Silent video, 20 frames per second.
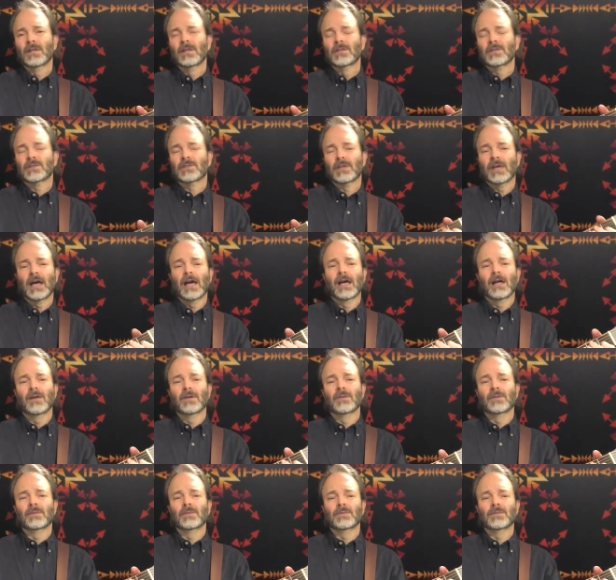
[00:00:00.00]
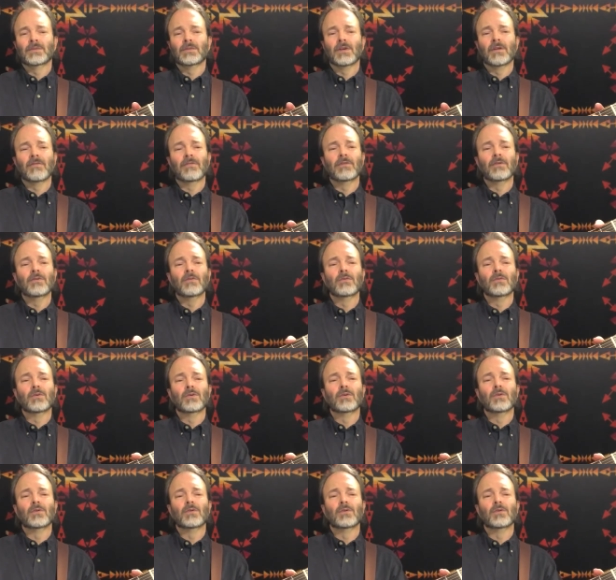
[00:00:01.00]
Sounds of the
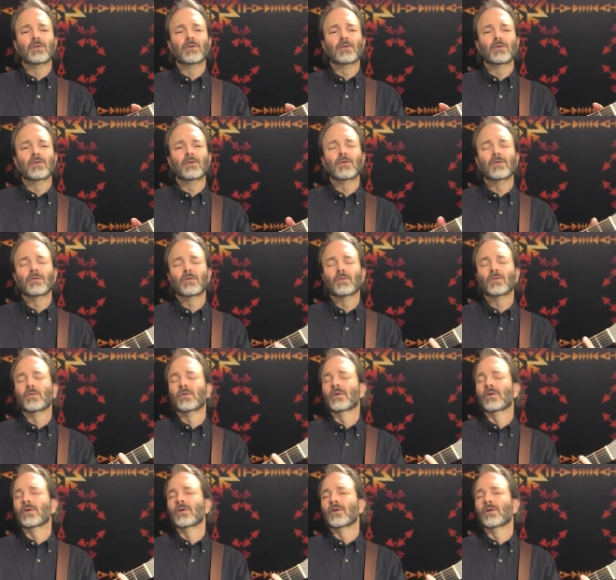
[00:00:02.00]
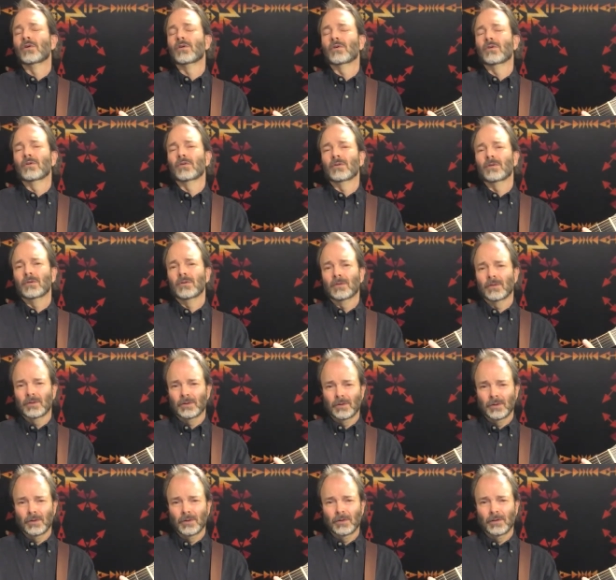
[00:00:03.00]
rude
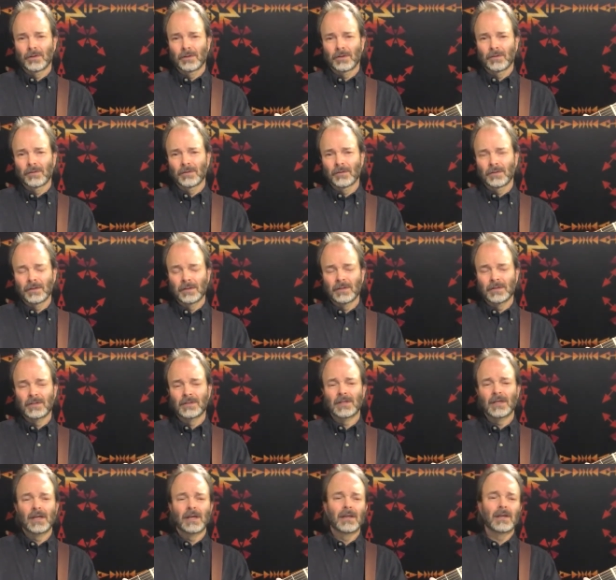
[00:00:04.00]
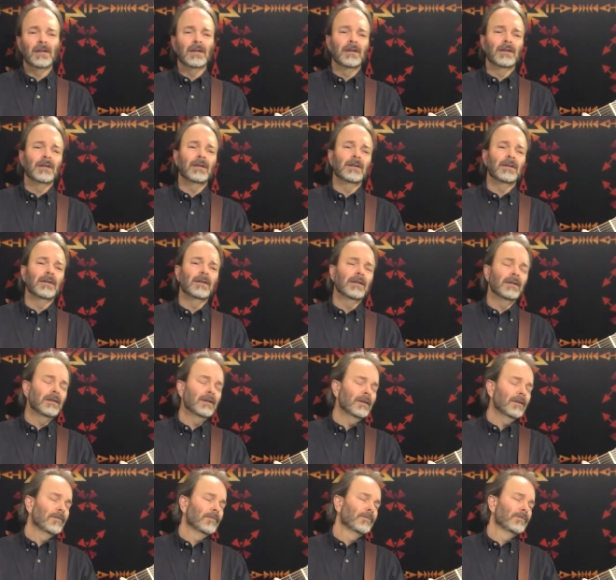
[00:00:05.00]
world heard in the
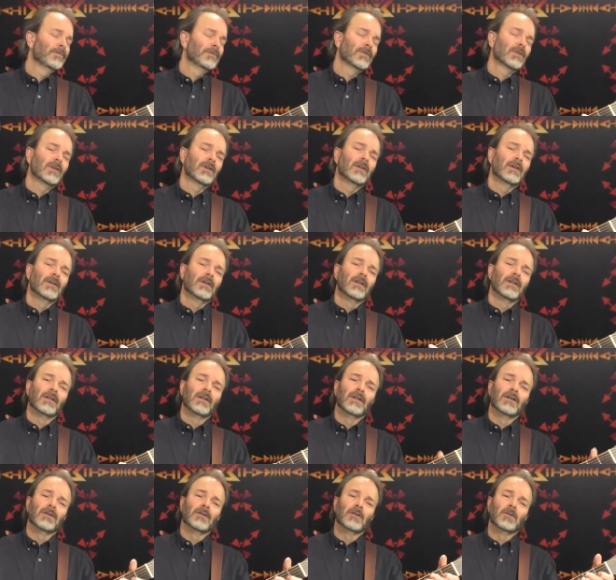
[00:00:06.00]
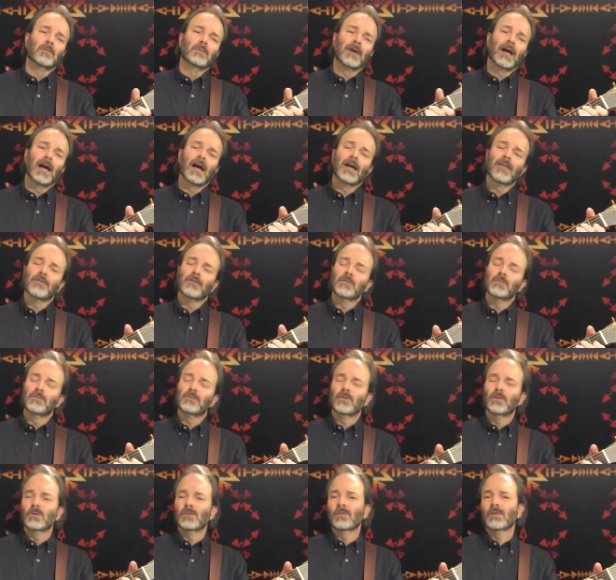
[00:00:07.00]
day, lulled by the
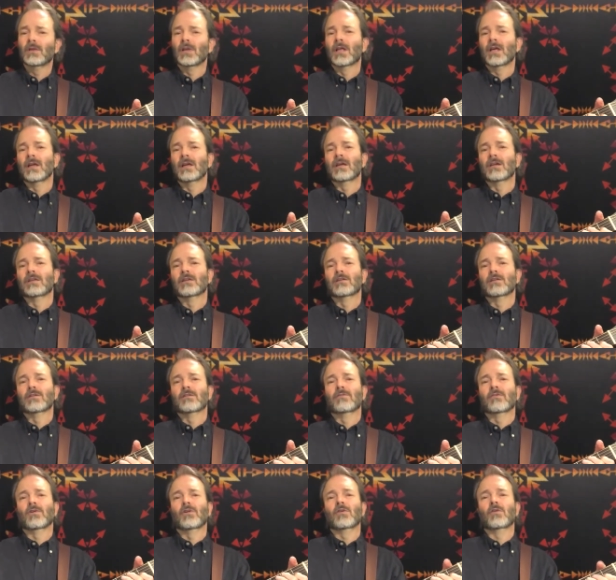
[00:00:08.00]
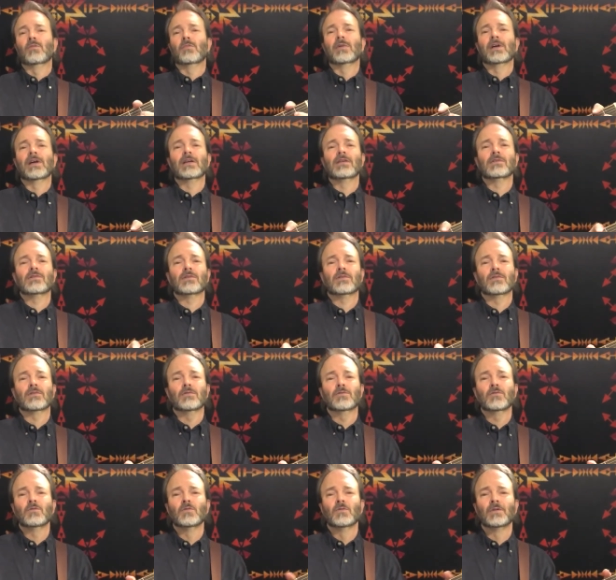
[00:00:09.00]
moonlight, have all passed
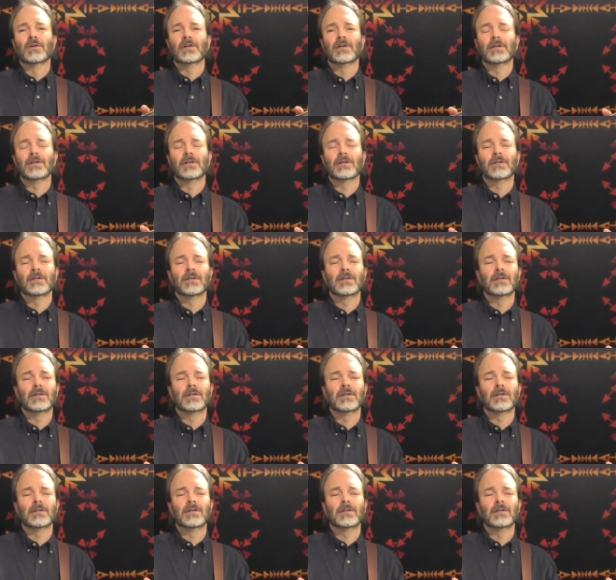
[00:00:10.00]
away.